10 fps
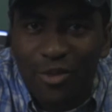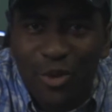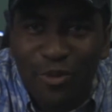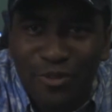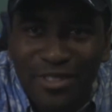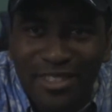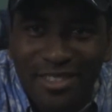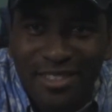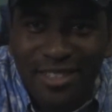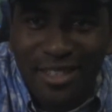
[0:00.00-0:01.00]
don't know if it's the
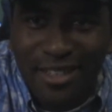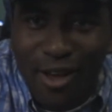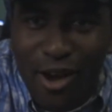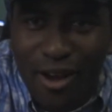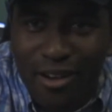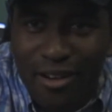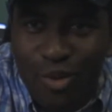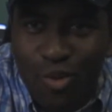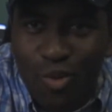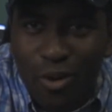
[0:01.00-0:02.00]

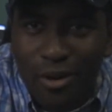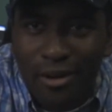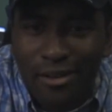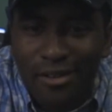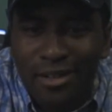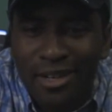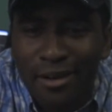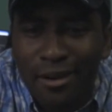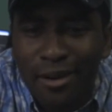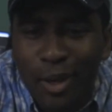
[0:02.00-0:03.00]
C-Log or
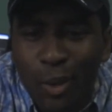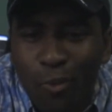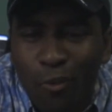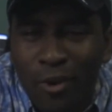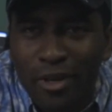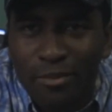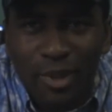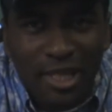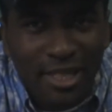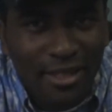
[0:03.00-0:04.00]
what,
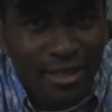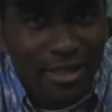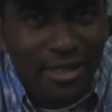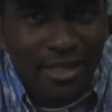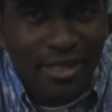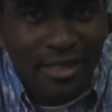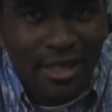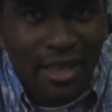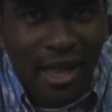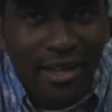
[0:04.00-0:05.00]
but it looks a
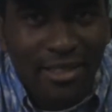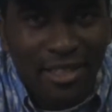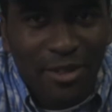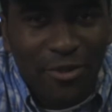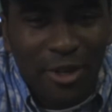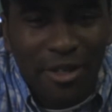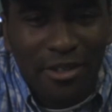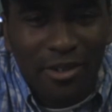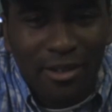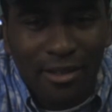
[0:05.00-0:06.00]
lot different
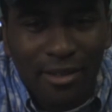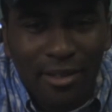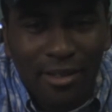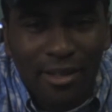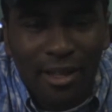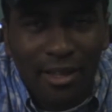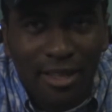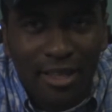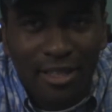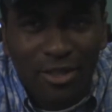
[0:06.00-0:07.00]
on
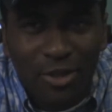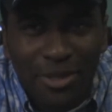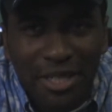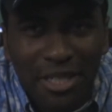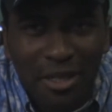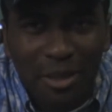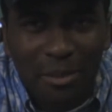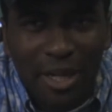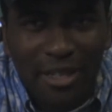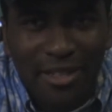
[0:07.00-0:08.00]
this screen
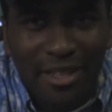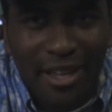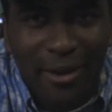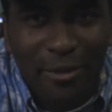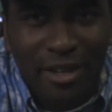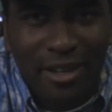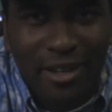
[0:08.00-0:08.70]
compared to that one.